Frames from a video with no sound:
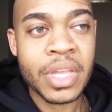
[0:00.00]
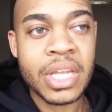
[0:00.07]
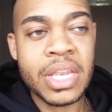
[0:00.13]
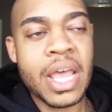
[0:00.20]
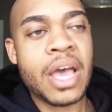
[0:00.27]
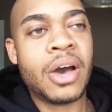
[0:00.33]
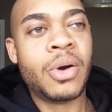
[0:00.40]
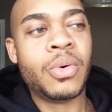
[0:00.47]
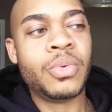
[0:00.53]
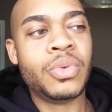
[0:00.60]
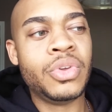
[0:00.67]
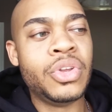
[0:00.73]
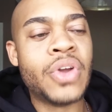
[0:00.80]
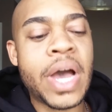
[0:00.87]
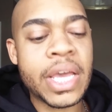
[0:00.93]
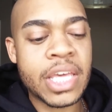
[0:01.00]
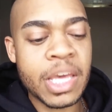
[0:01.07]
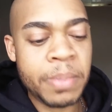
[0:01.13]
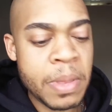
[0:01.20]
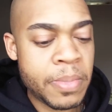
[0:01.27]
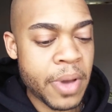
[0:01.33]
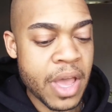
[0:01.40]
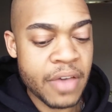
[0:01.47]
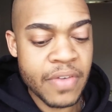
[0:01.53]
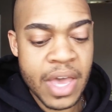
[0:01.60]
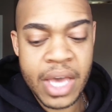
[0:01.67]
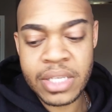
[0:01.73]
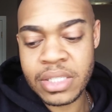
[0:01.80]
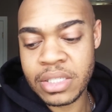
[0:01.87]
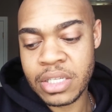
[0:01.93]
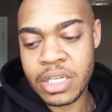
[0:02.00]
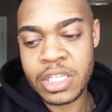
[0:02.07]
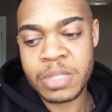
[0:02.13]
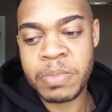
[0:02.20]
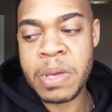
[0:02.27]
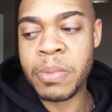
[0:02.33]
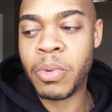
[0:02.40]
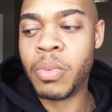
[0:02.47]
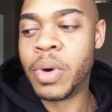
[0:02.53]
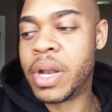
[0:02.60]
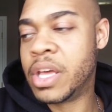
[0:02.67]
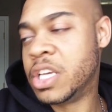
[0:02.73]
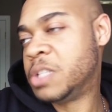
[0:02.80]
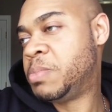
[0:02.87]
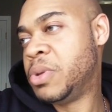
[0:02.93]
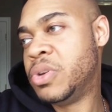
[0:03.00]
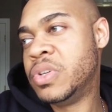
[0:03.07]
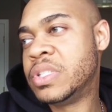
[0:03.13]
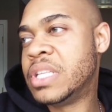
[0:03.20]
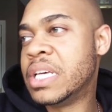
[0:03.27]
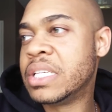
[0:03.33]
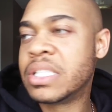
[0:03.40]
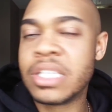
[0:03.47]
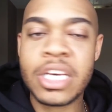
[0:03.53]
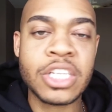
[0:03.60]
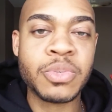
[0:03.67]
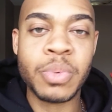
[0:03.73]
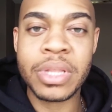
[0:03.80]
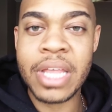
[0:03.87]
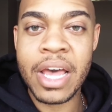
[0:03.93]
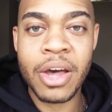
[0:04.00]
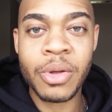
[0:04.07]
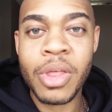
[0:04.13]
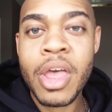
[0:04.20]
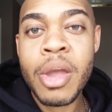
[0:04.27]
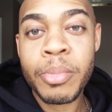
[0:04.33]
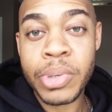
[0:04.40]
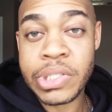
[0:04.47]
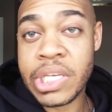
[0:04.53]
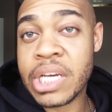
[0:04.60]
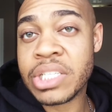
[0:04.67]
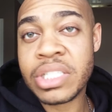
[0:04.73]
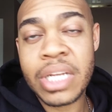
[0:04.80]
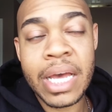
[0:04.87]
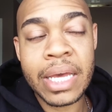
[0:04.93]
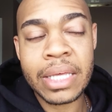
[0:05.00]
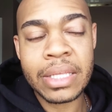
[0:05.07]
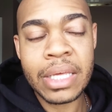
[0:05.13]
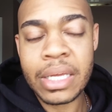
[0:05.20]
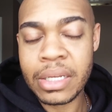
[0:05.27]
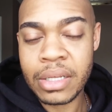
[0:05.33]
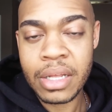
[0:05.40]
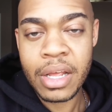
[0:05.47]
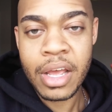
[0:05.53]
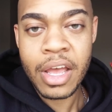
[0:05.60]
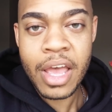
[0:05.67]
Now, you know, I get people have accidents. People want to experience that sex without protection. I get it.